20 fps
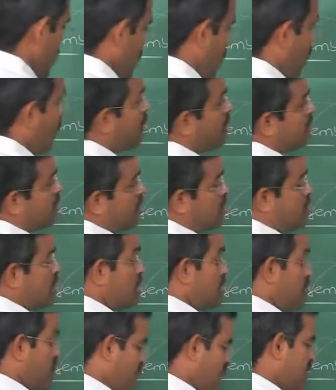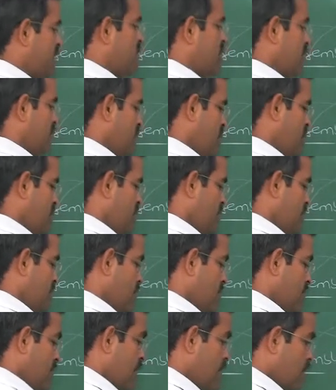or researchers felt
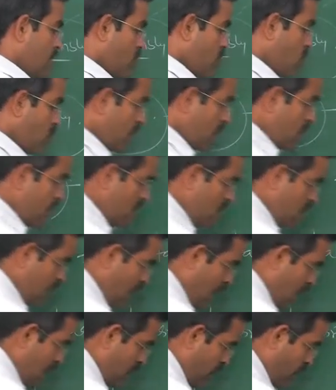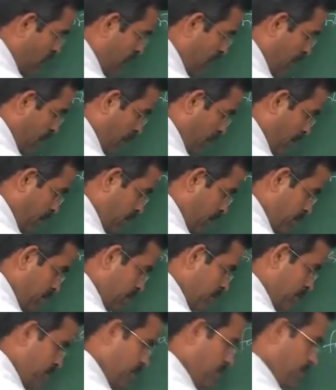that the rotational degrees of freedom
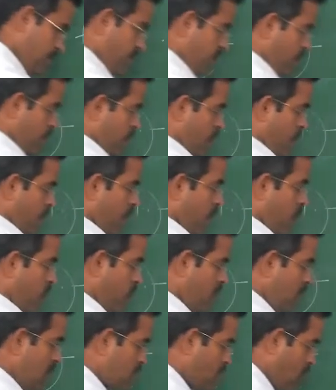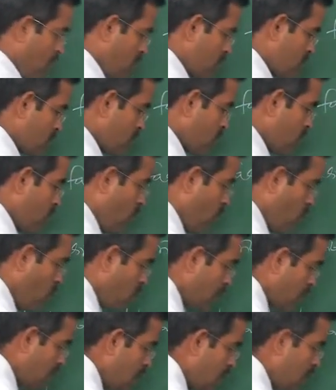will cause
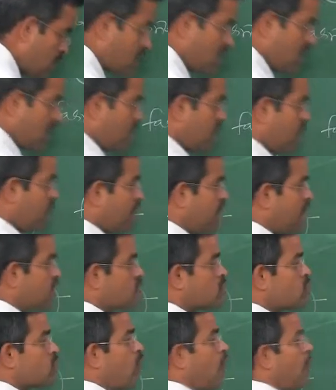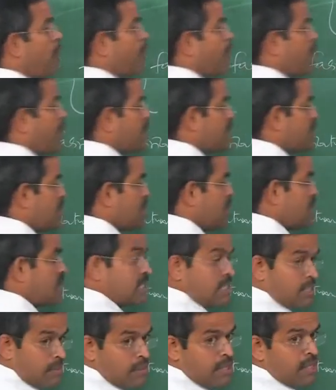more inconvenience to operation
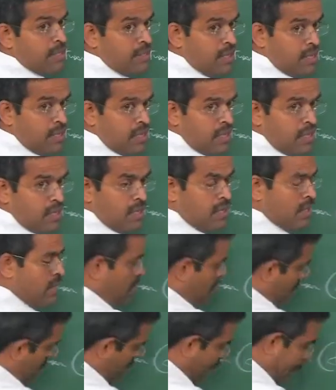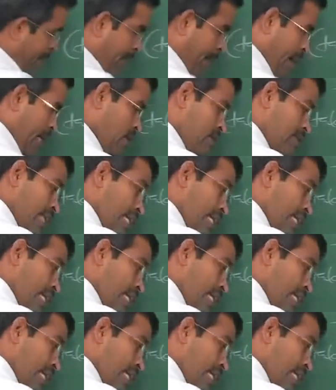and stability compared to